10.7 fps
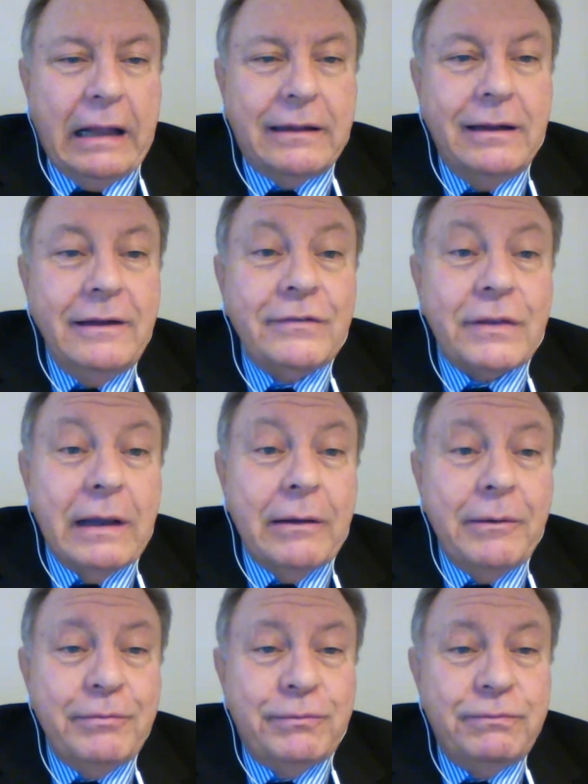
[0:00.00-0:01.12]
least
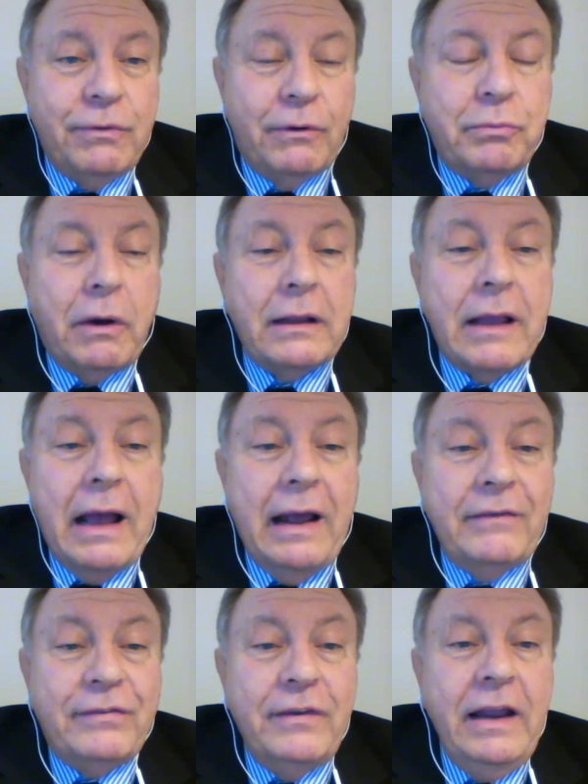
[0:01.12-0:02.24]
for what I
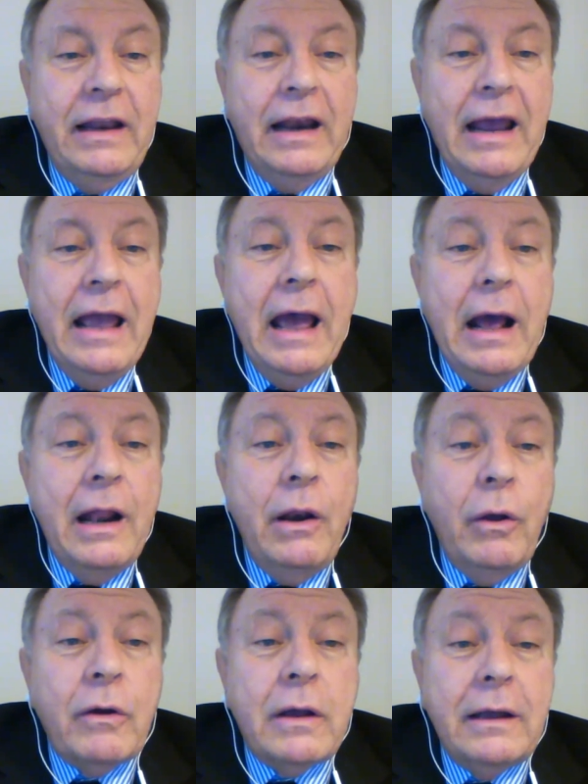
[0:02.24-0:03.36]
have seen,
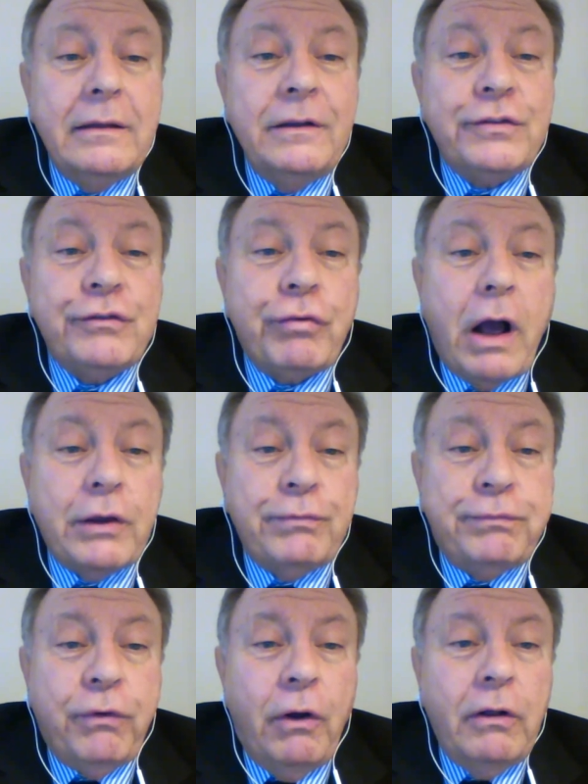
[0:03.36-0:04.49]
look
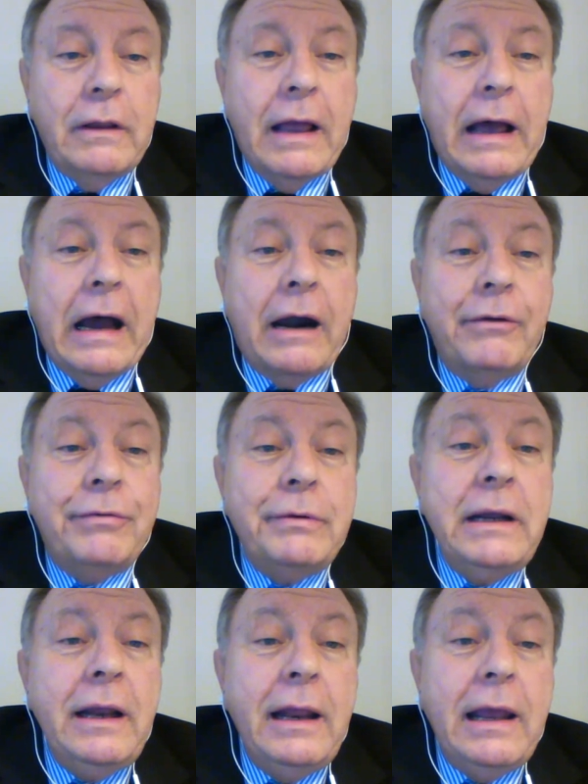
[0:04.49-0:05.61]
distrustful, are
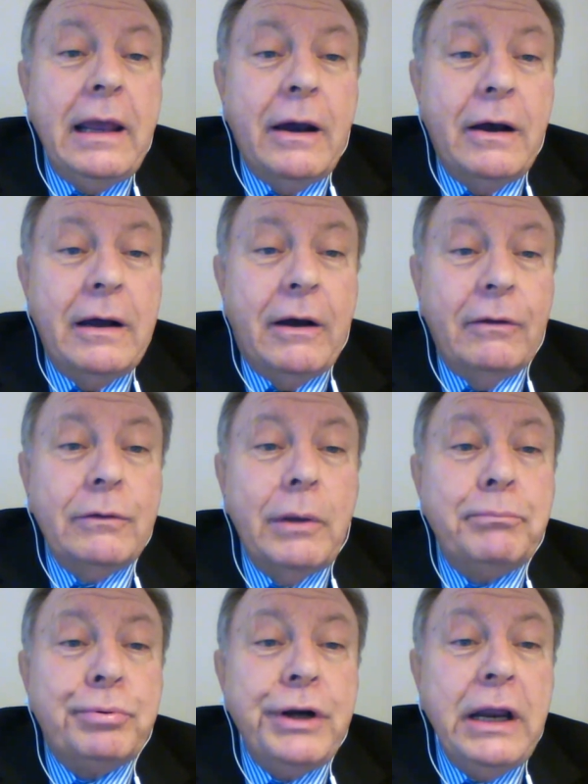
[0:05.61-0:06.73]
really on the
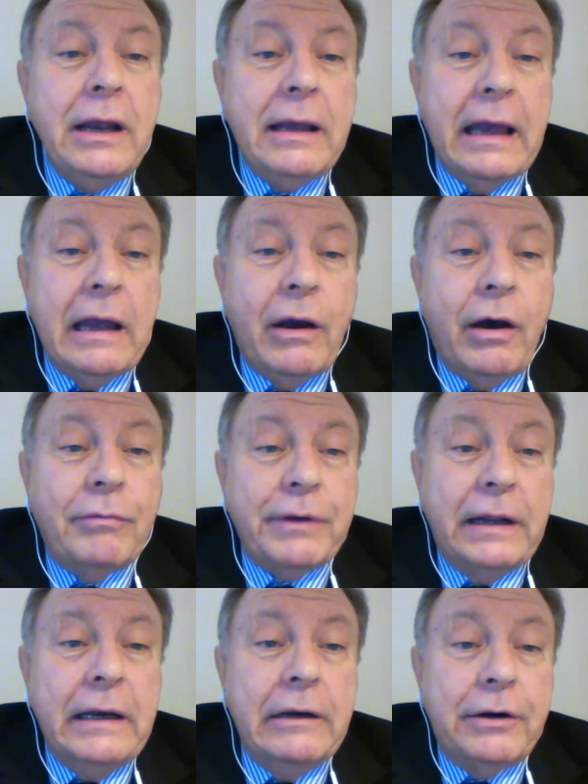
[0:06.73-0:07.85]
brink of a
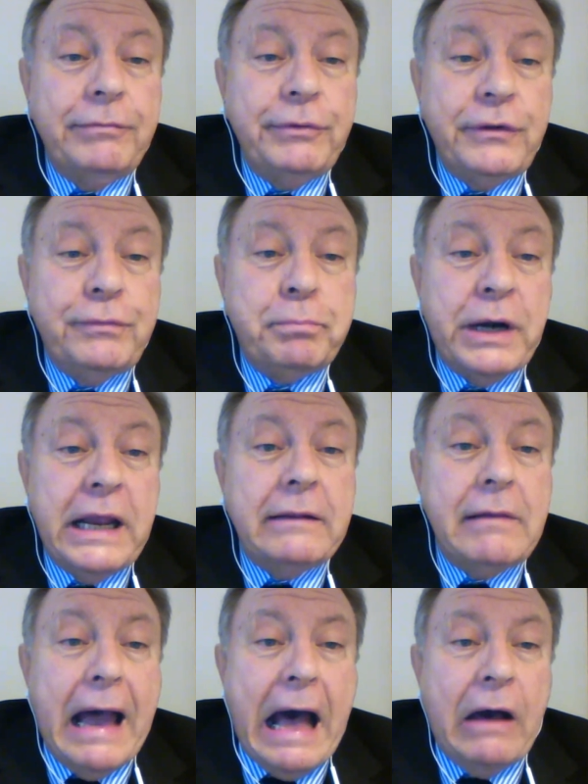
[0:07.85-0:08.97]
nervous
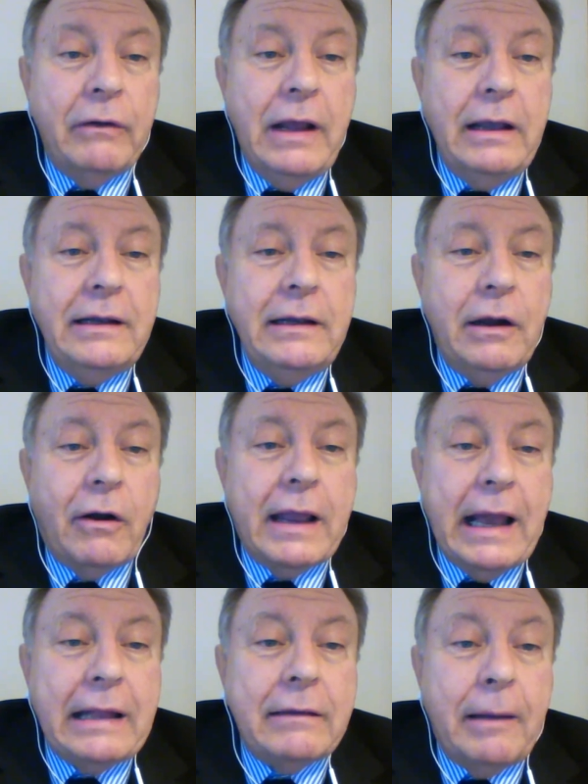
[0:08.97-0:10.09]
breakdown,
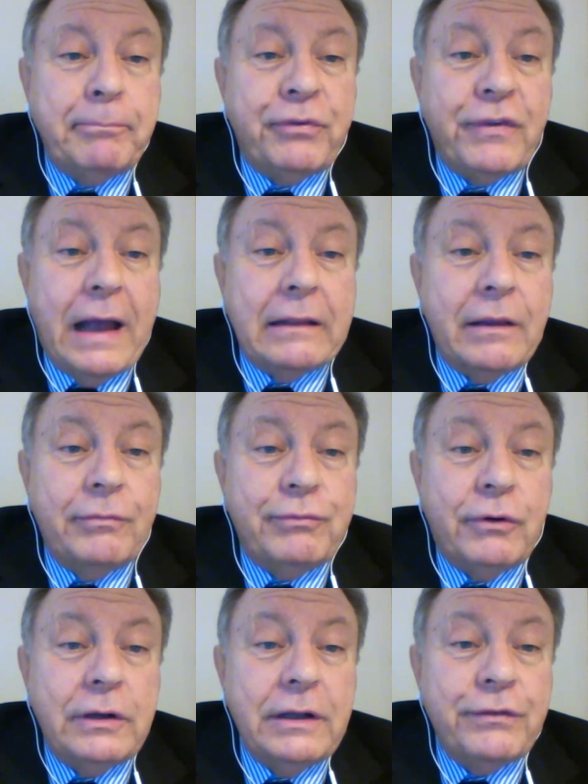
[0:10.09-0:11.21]
get upset
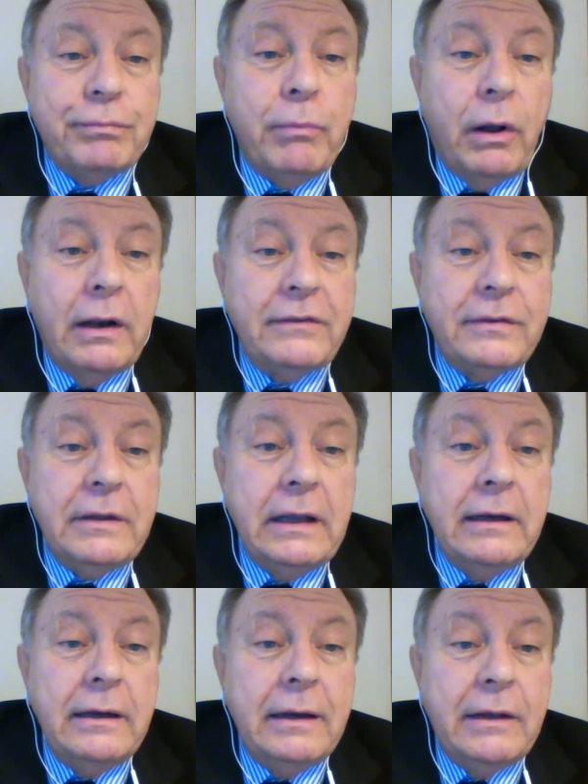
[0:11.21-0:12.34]
for the smallest
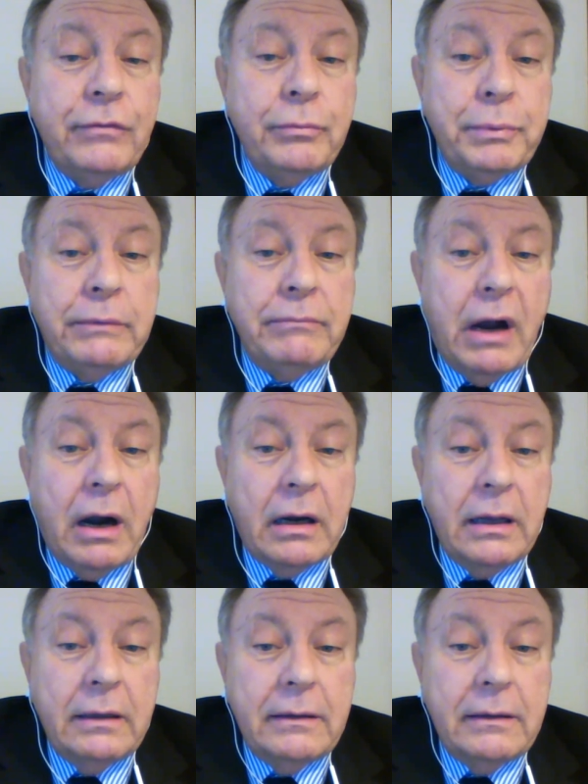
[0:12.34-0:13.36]
thing in the supermarket,